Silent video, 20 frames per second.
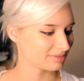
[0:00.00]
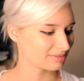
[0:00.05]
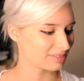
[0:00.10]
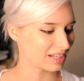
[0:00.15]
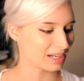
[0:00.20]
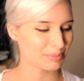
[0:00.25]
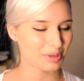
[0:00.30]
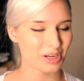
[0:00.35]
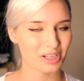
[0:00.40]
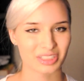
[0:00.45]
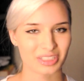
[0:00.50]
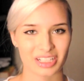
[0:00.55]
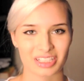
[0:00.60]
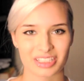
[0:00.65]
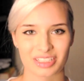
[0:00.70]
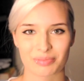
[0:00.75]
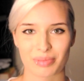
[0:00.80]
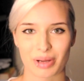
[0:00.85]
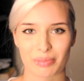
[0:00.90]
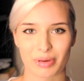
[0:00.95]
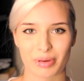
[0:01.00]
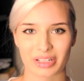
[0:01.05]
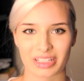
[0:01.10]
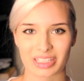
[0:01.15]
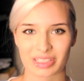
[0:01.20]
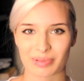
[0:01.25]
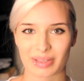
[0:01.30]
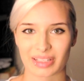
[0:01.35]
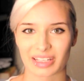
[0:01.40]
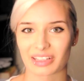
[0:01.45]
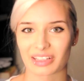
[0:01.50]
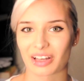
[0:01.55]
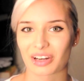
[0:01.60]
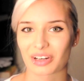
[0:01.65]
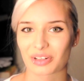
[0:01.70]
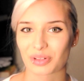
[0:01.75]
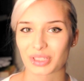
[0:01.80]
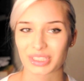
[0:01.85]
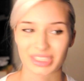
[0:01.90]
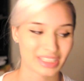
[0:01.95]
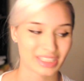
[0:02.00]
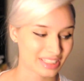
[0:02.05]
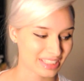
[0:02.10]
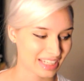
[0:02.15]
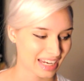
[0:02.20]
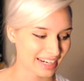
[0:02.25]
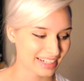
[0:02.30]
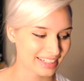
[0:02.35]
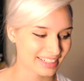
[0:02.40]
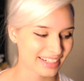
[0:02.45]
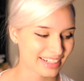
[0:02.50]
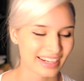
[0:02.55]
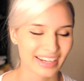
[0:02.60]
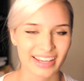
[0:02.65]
I apologize, my bunny's making a lot of noise in his cage.